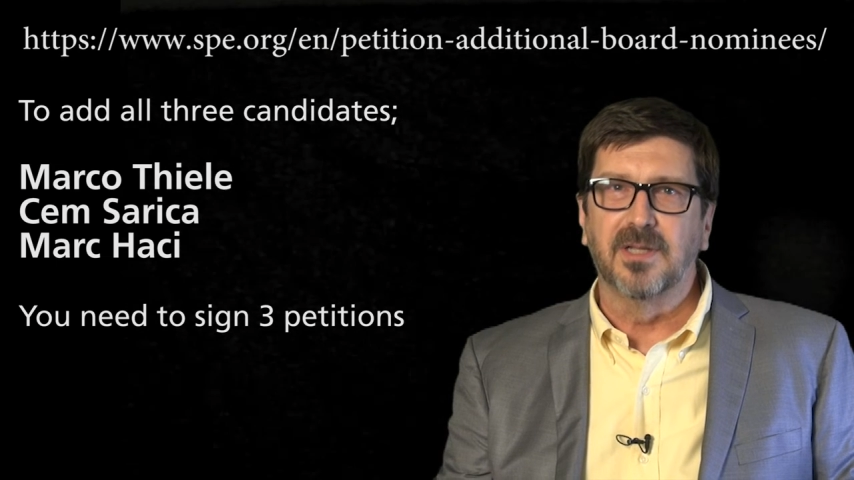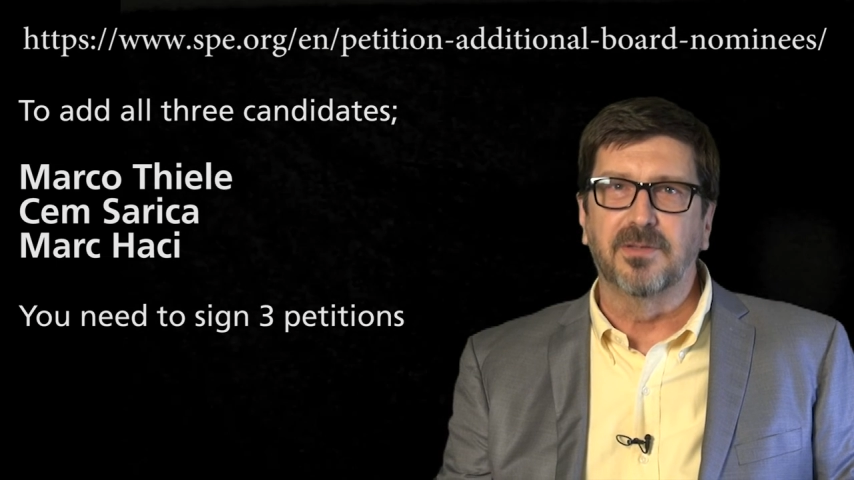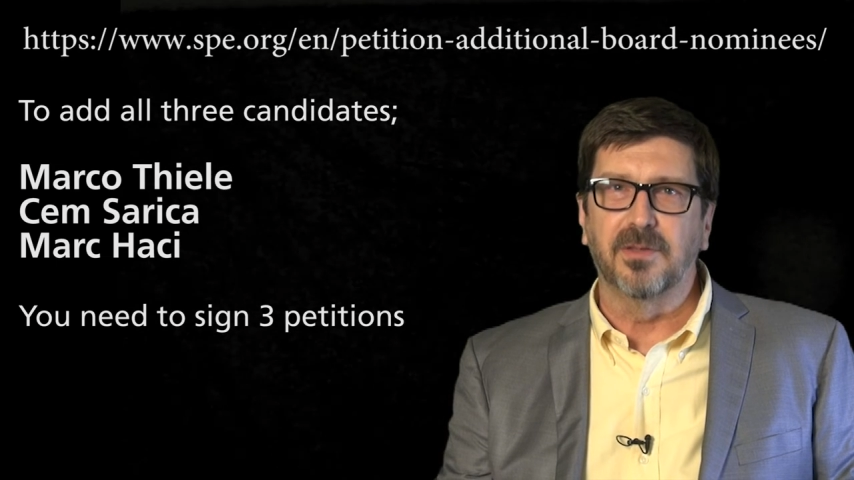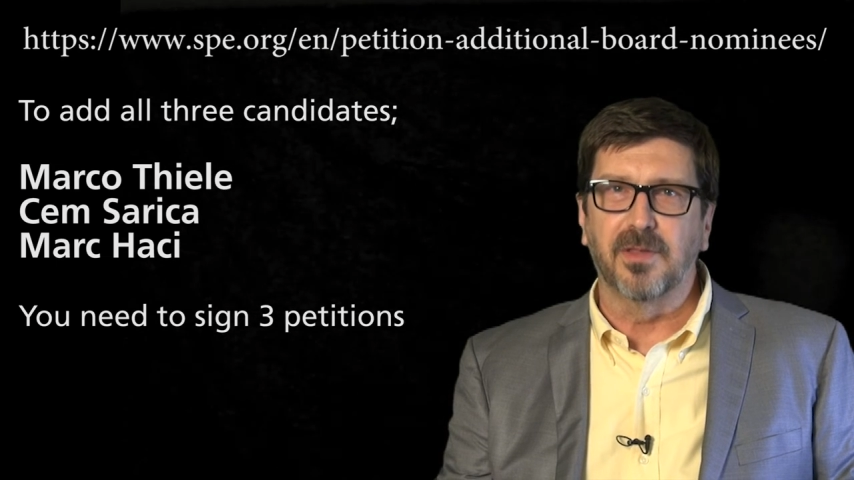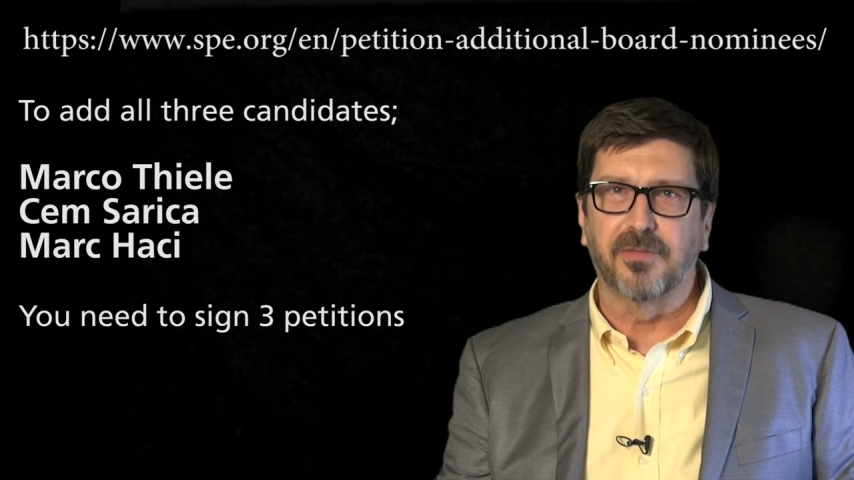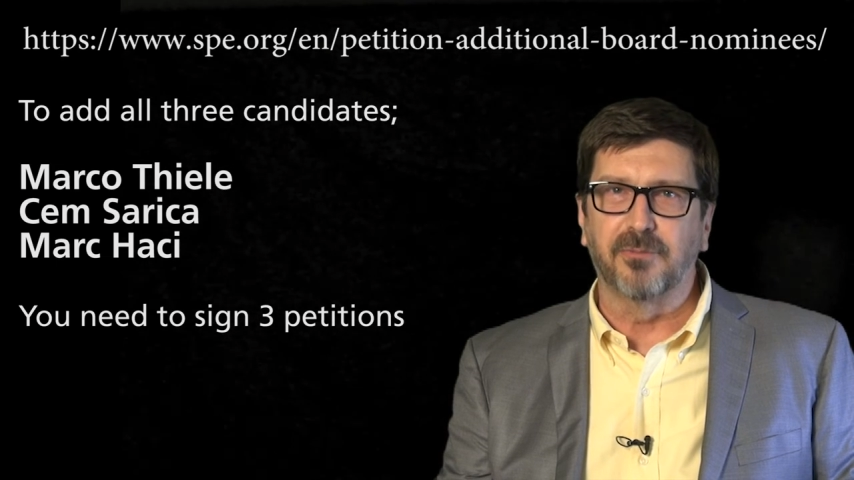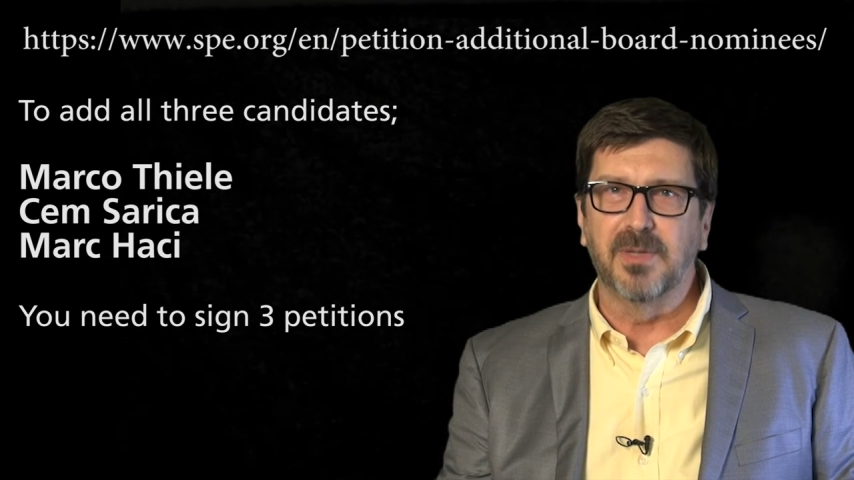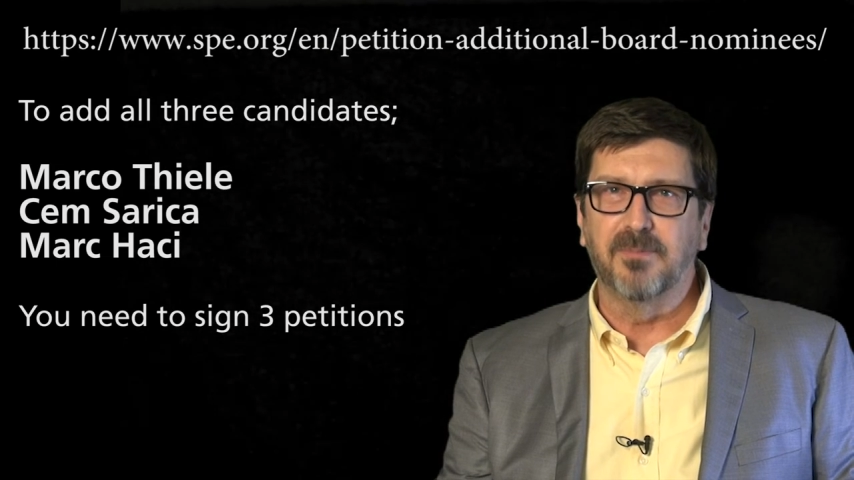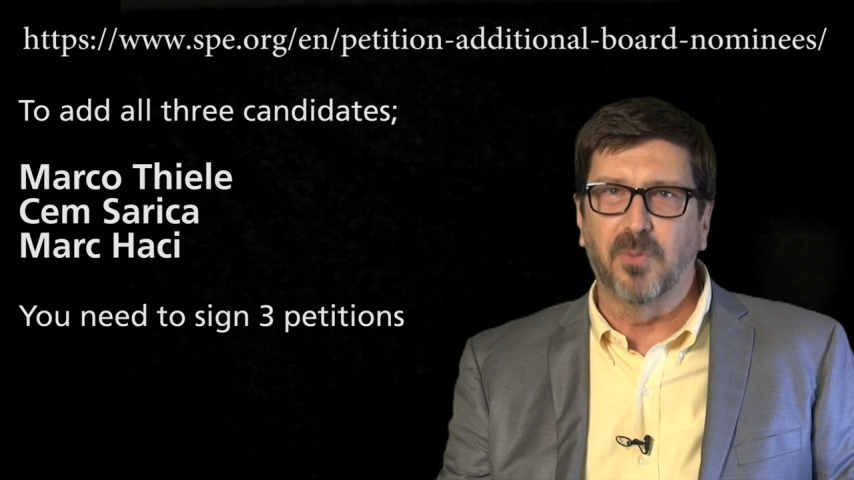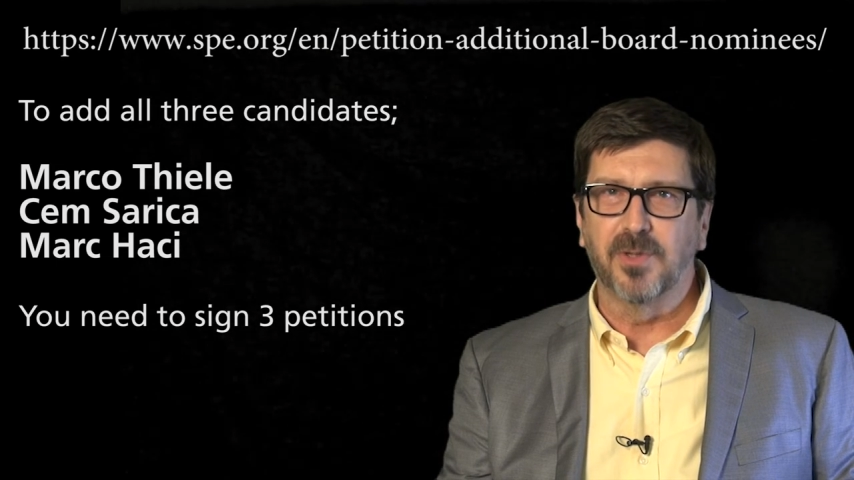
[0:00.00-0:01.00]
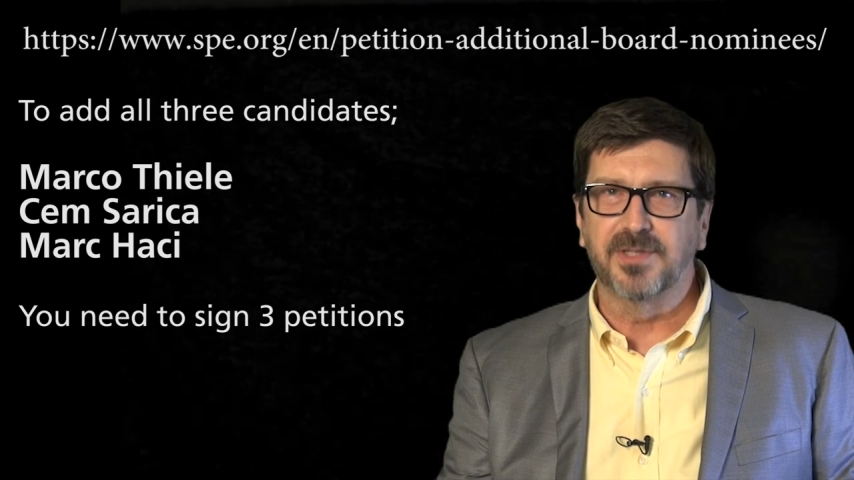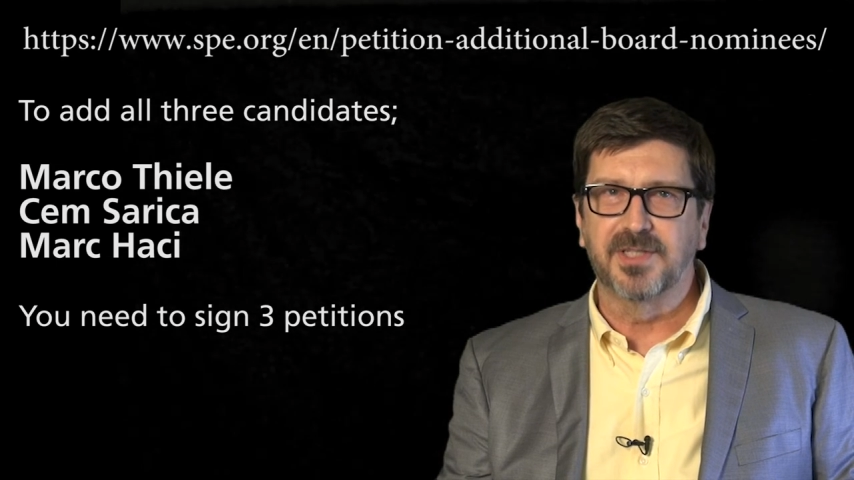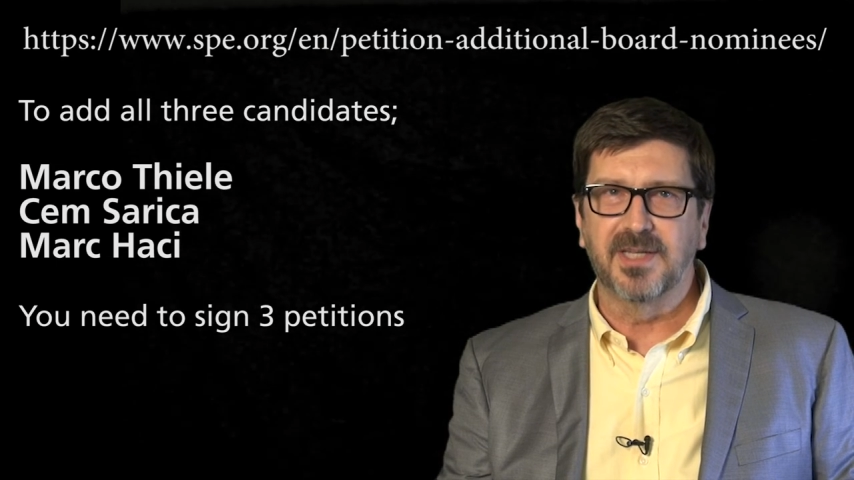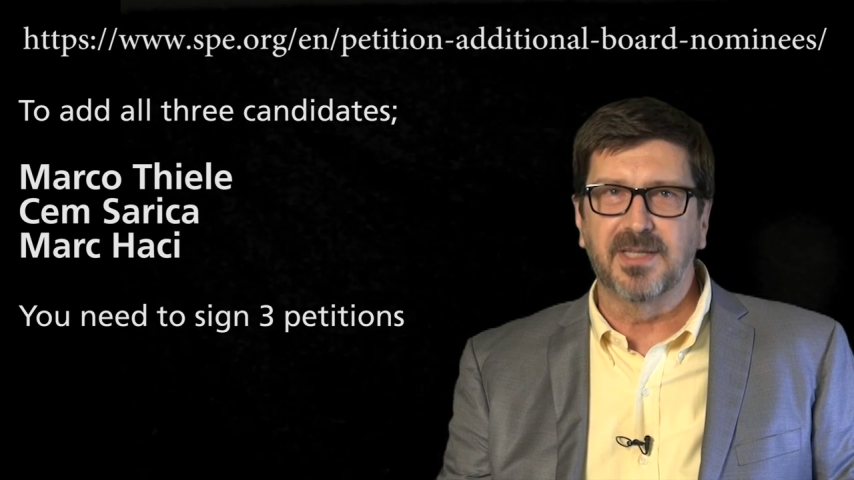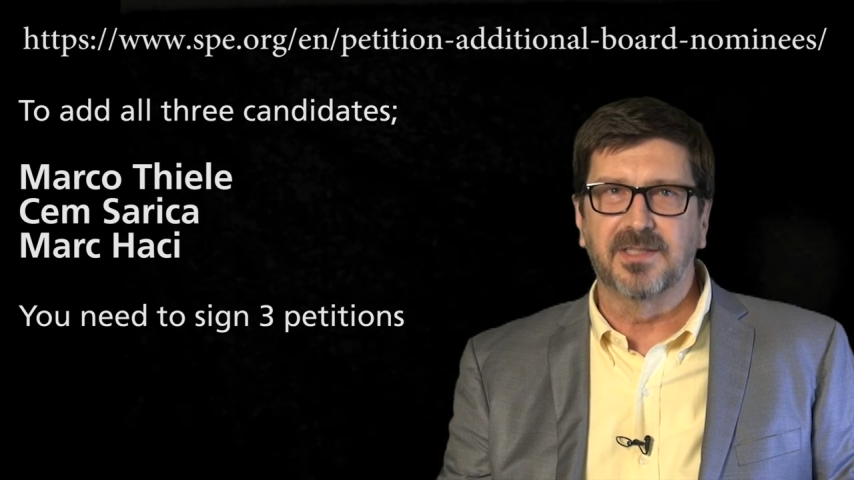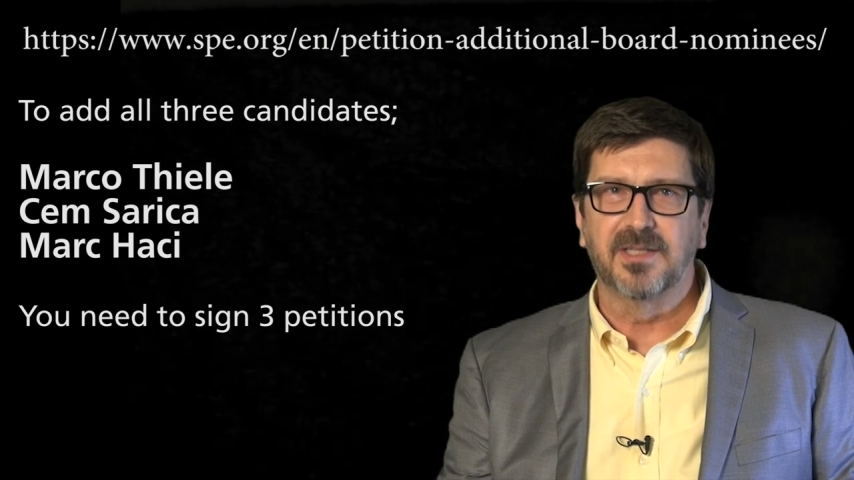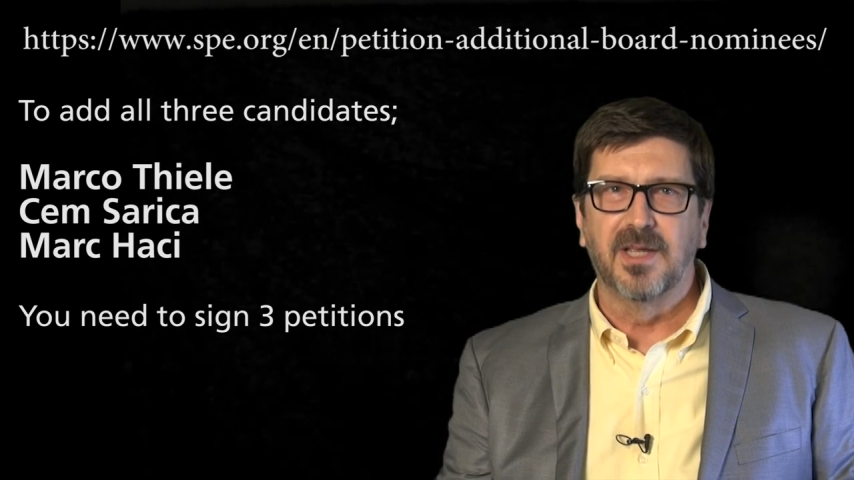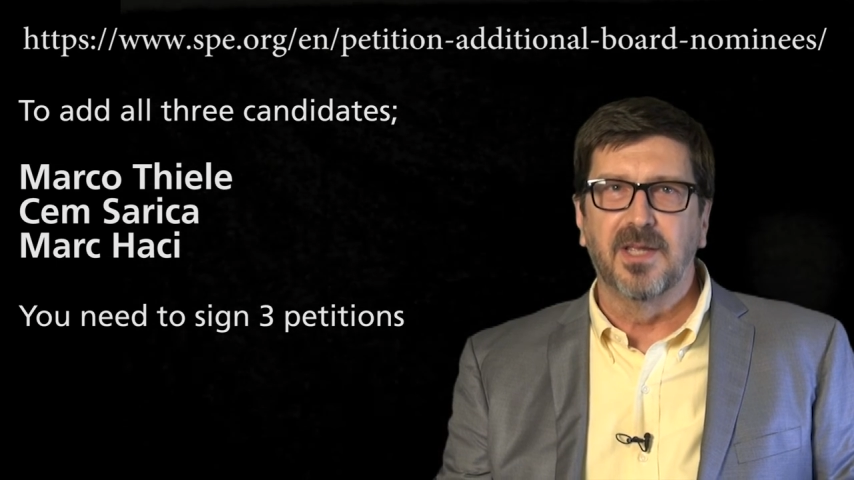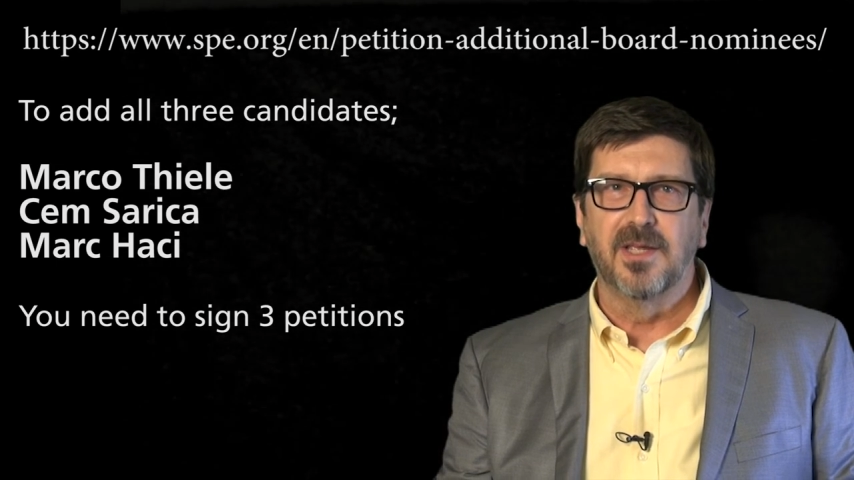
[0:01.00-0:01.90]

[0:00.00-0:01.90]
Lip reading: to the 3 board seats,